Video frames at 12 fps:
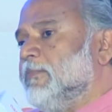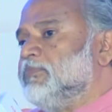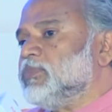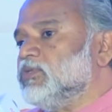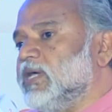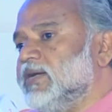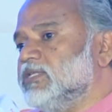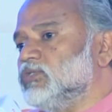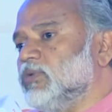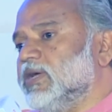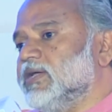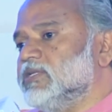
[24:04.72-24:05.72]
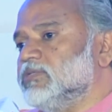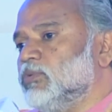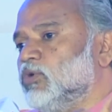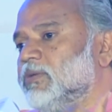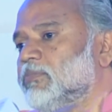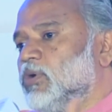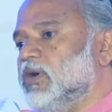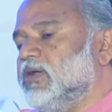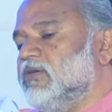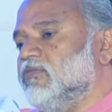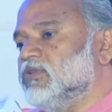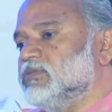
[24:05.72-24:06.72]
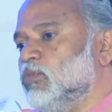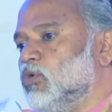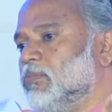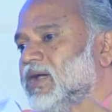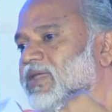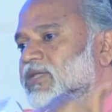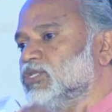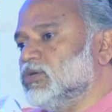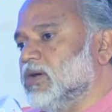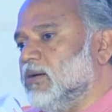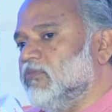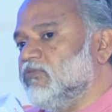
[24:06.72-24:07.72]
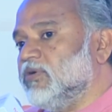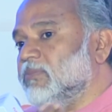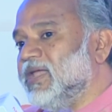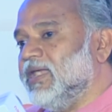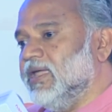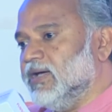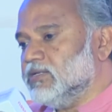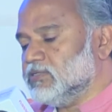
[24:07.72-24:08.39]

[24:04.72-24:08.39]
So that is why it is more important for more money to come from India.